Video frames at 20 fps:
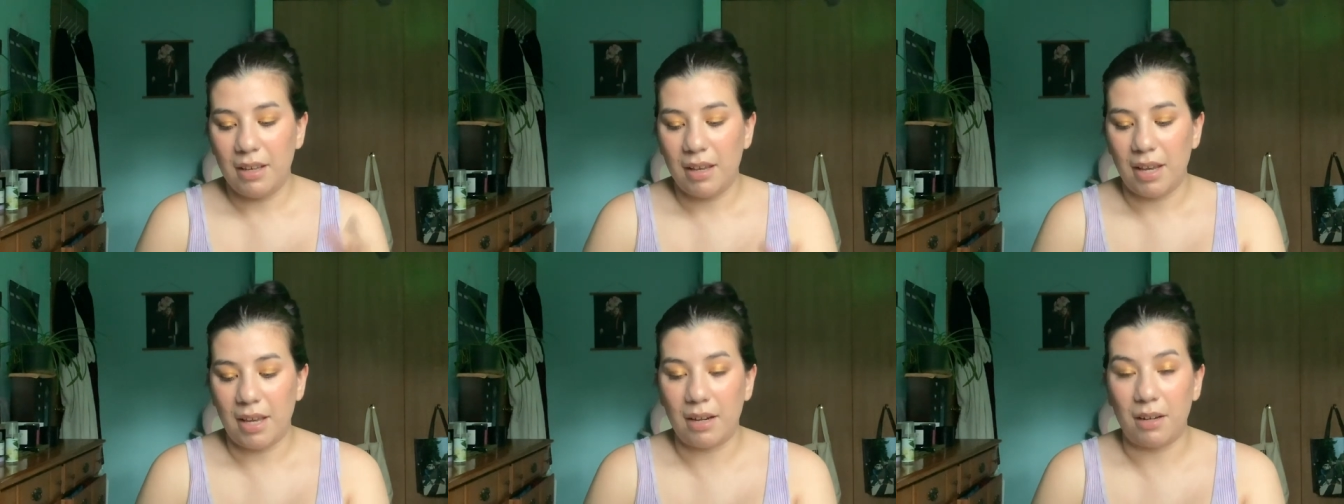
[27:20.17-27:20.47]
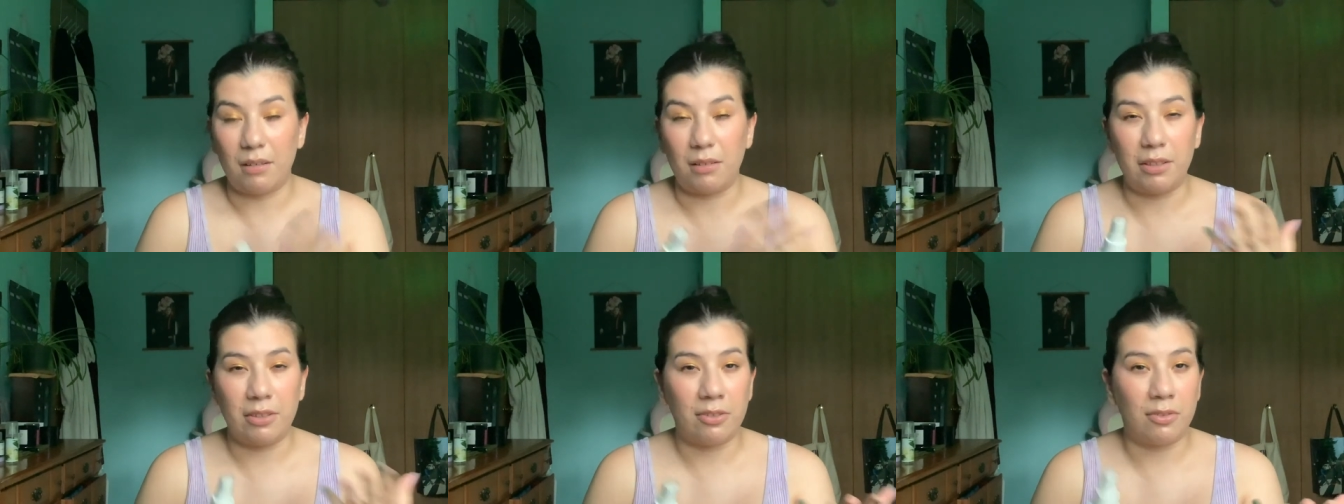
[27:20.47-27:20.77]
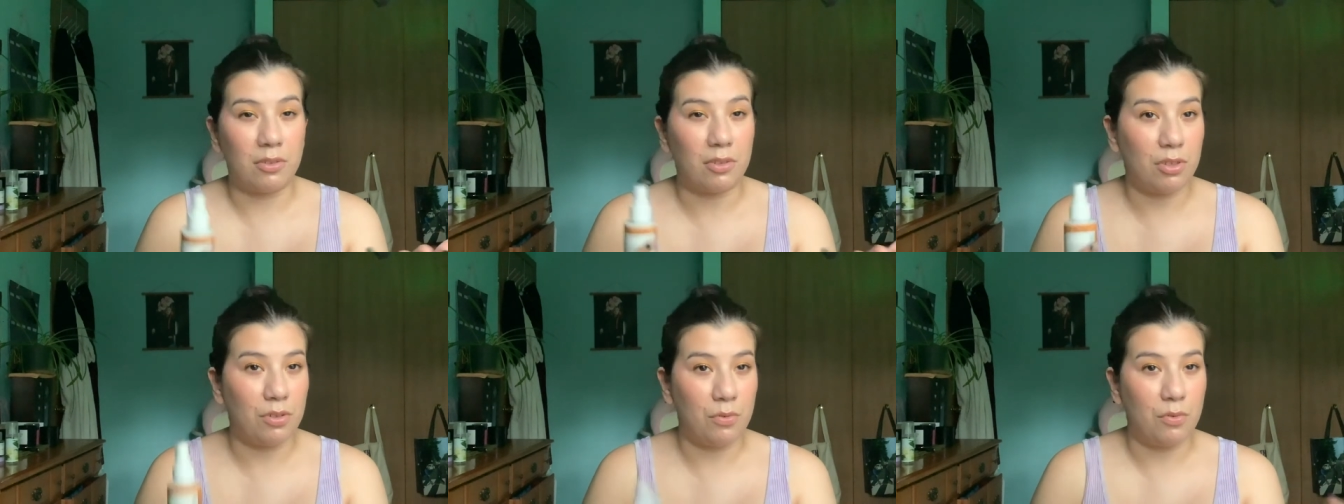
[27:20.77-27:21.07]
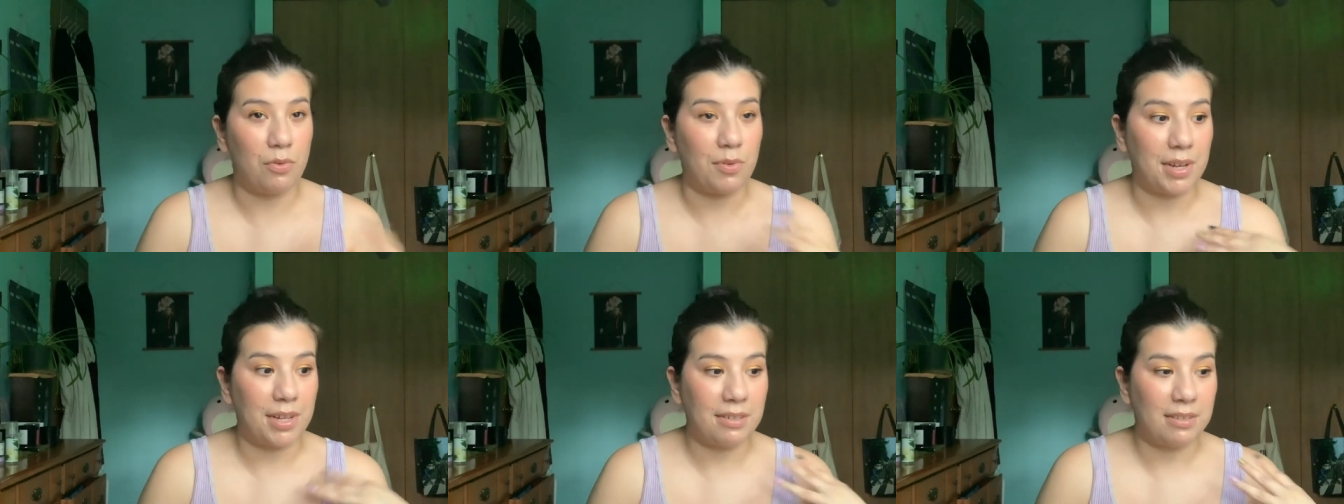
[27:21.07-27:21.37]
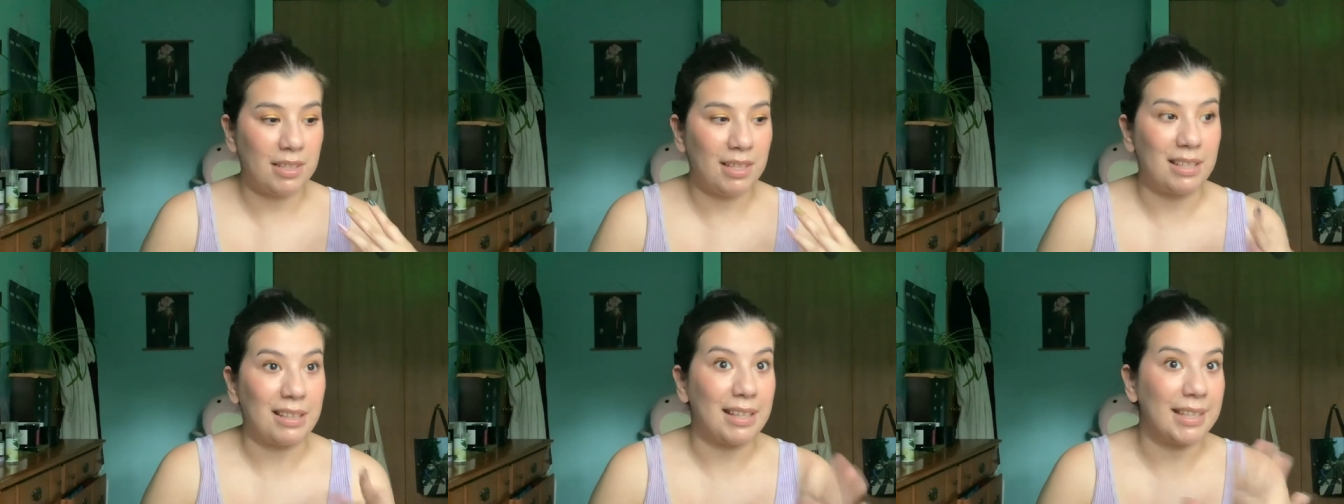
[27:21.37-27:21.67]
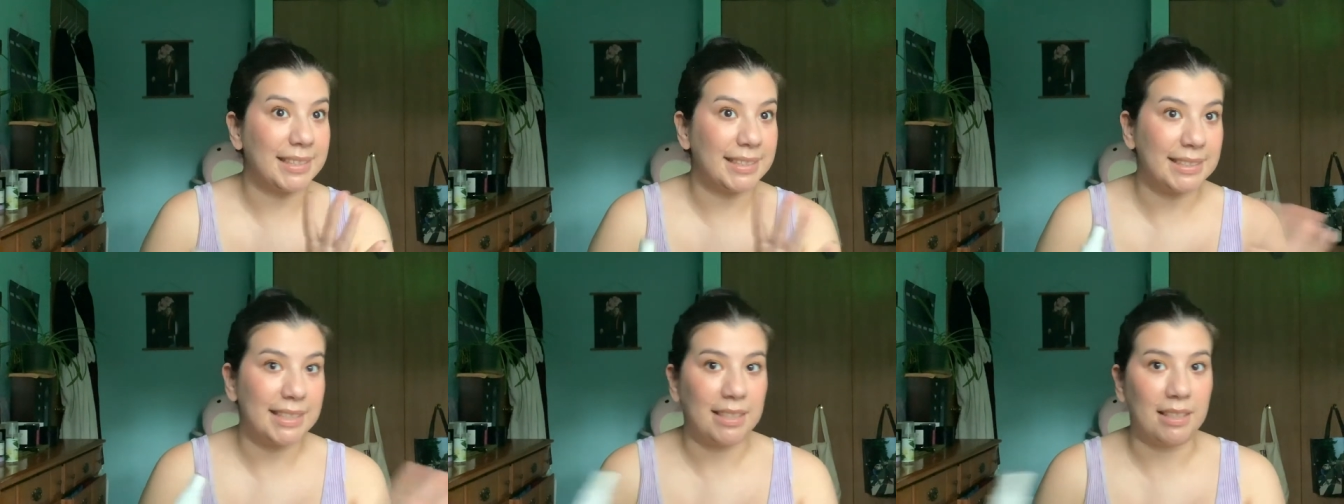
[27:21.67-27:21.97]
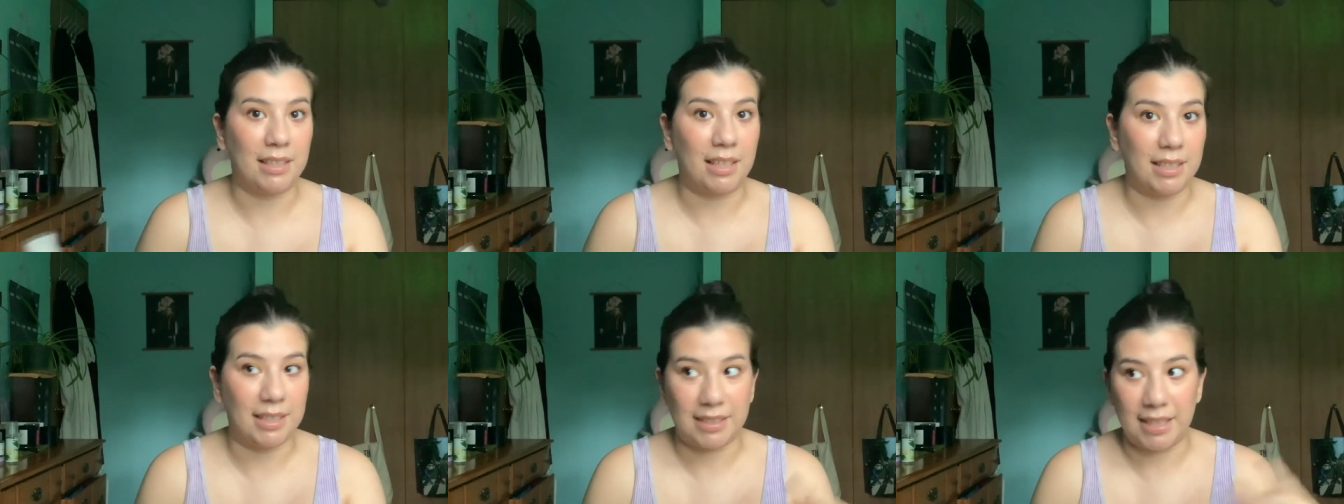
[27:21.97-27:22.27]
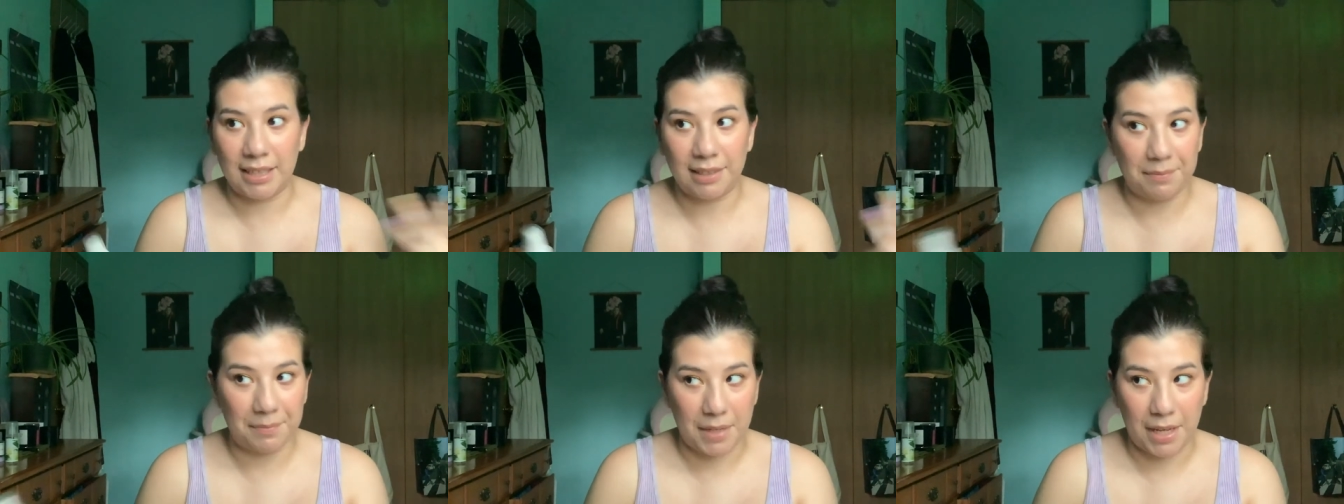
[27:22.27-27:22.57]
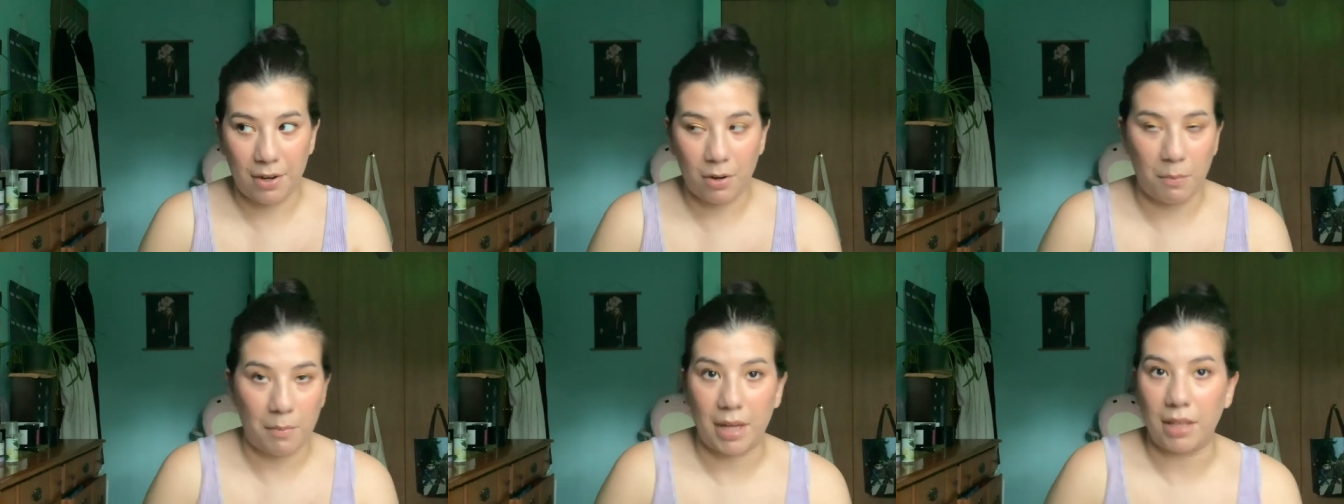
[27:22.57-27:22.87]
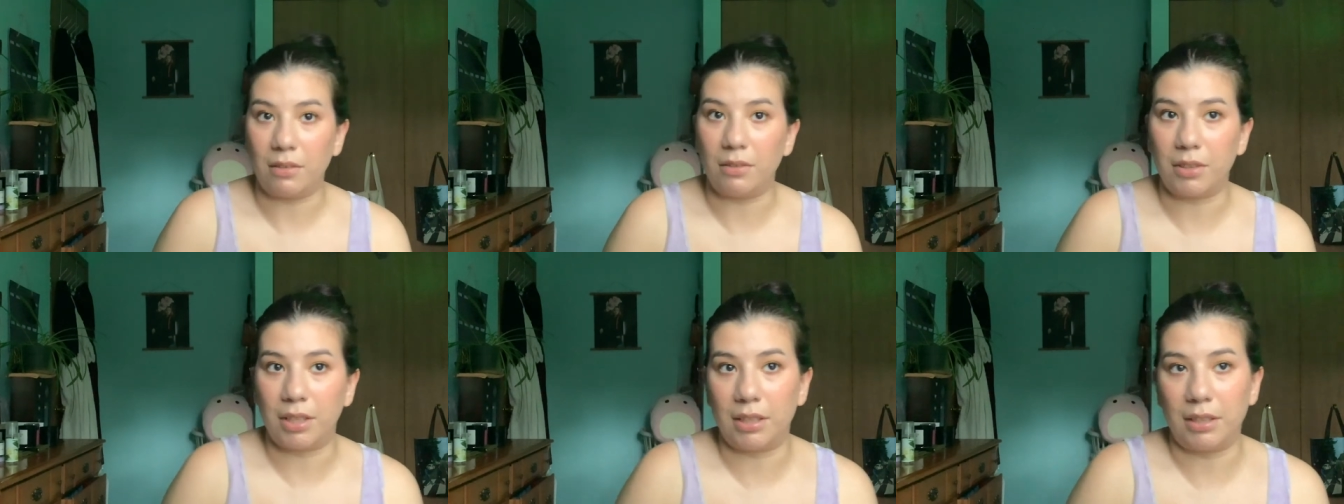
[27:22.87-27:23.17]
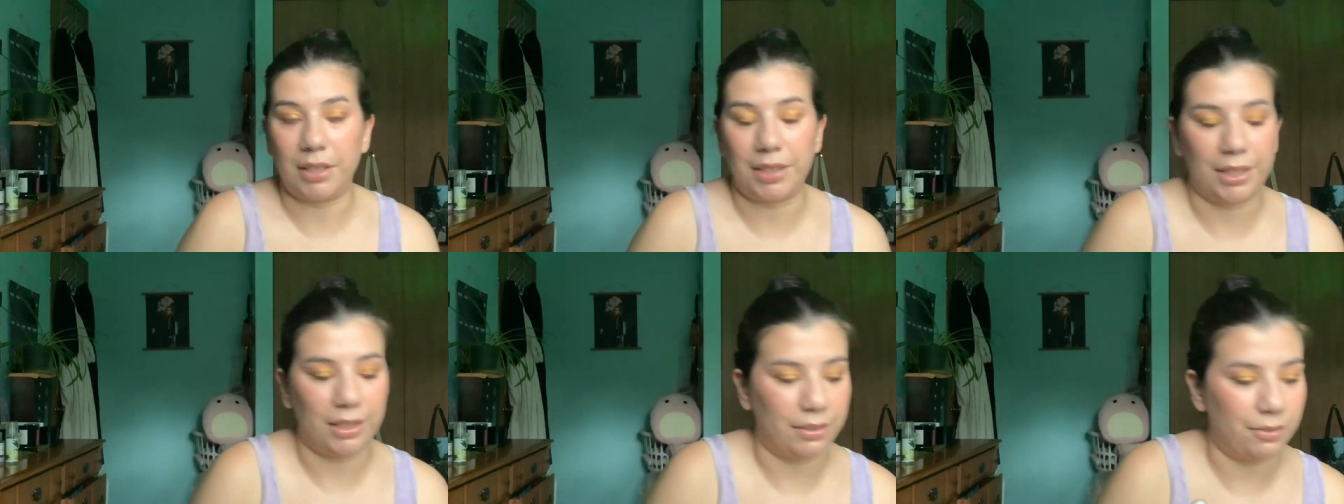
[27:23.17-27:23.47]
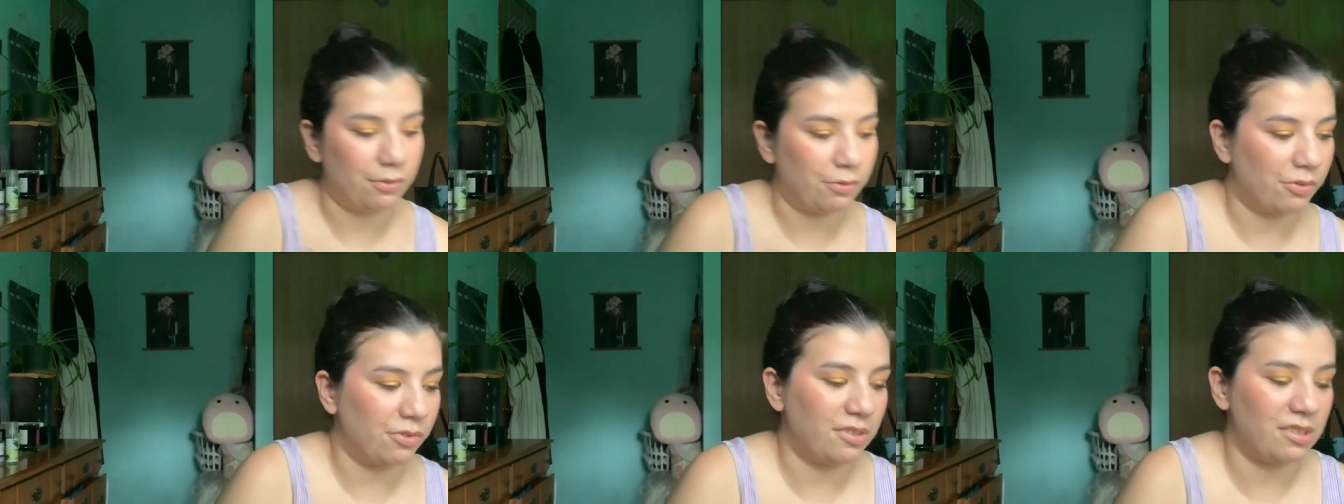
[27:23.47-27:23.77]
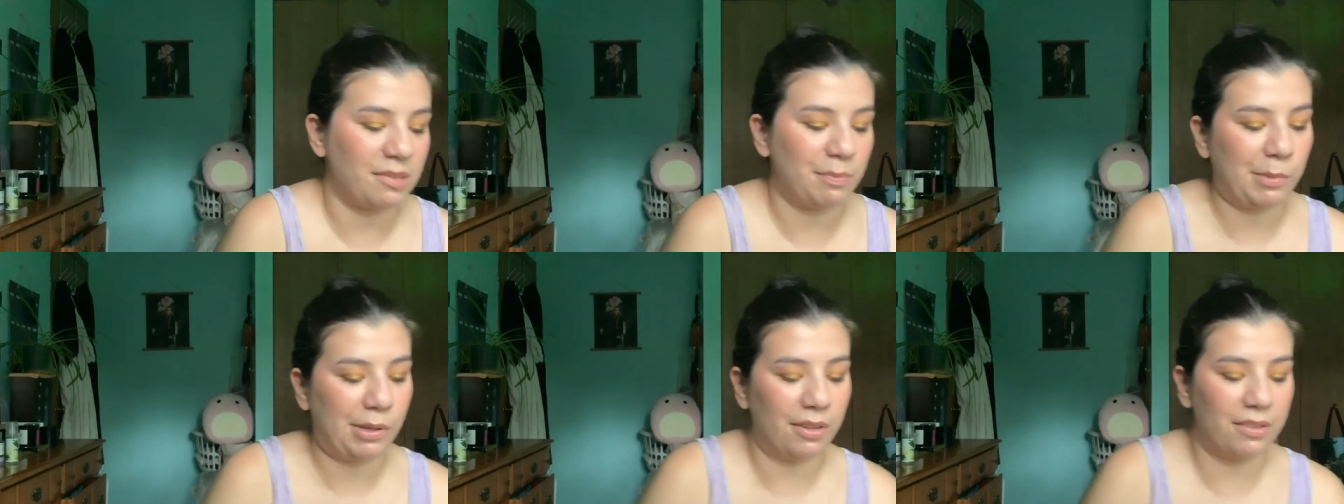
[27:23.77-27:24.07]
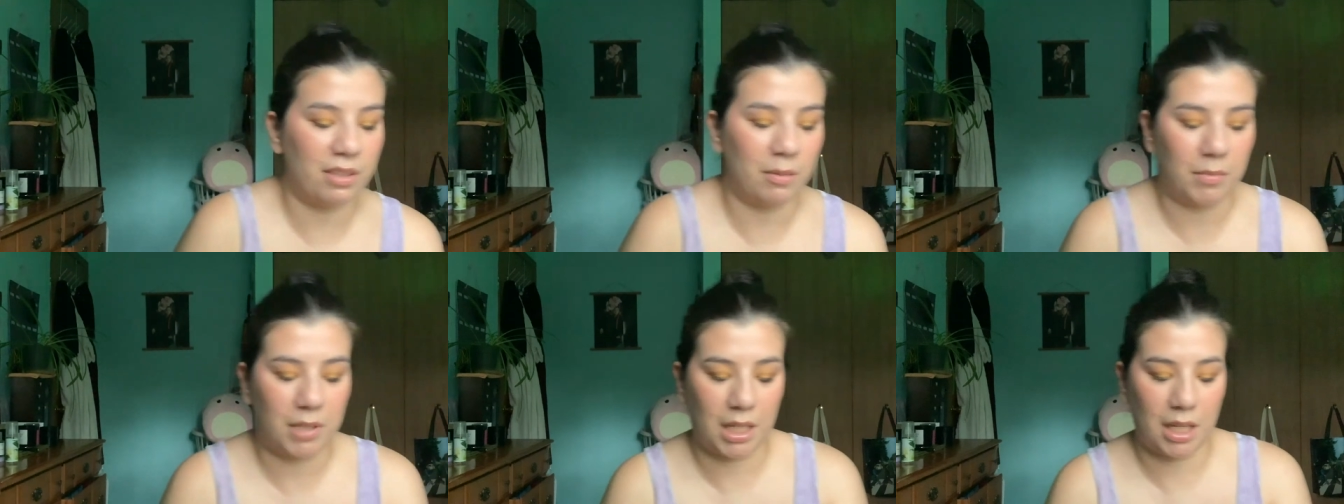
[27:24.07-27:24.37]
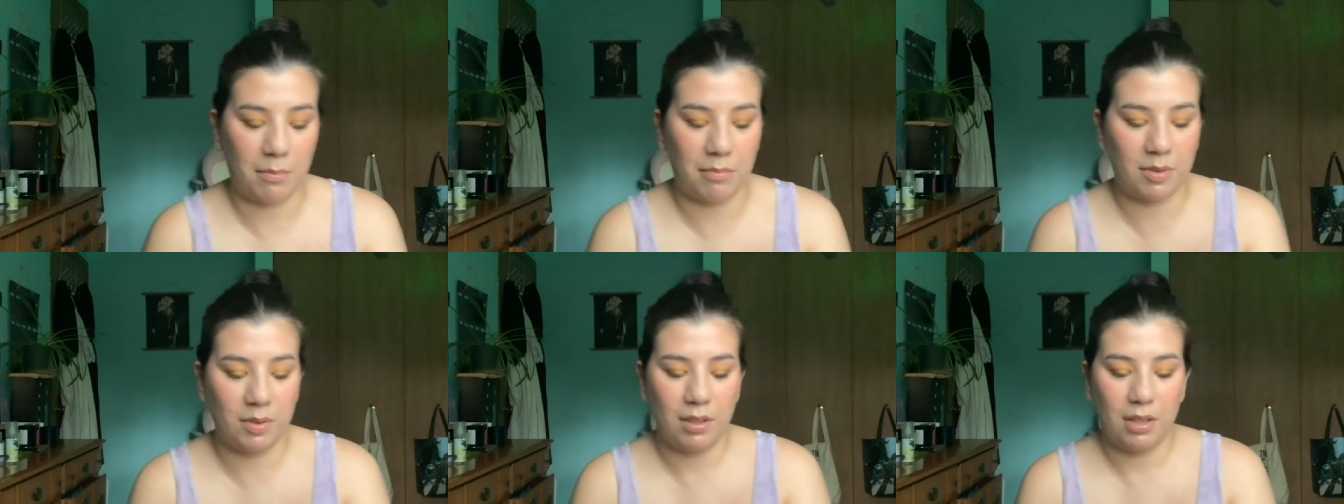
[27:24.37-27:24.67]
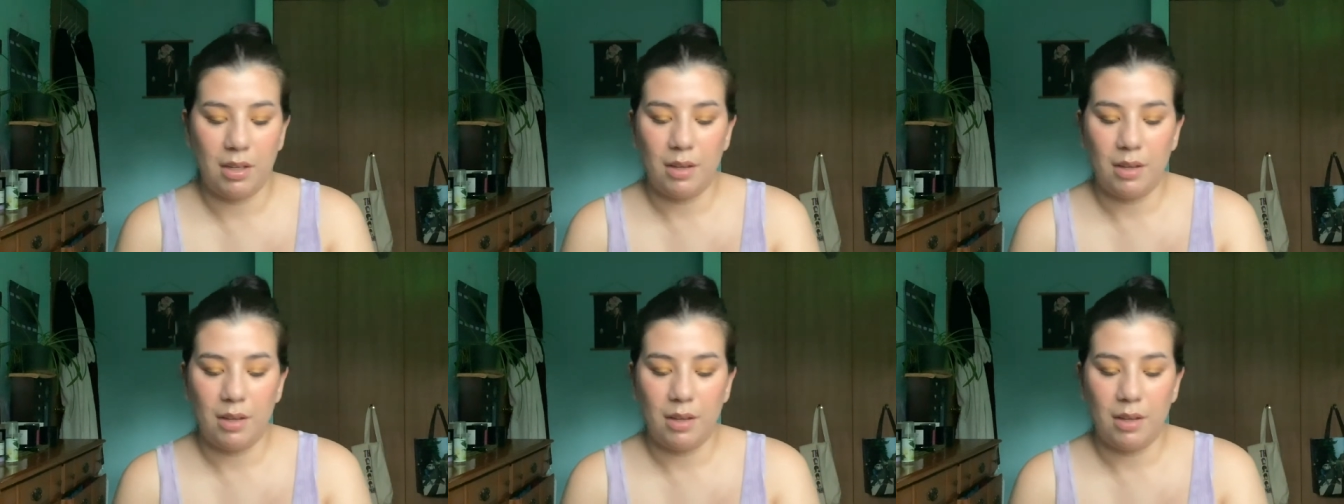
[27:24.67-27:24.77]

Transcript: and a little too greasy, and that's saying a lot, because I, I don't mind looking like a little grease ball sometimes.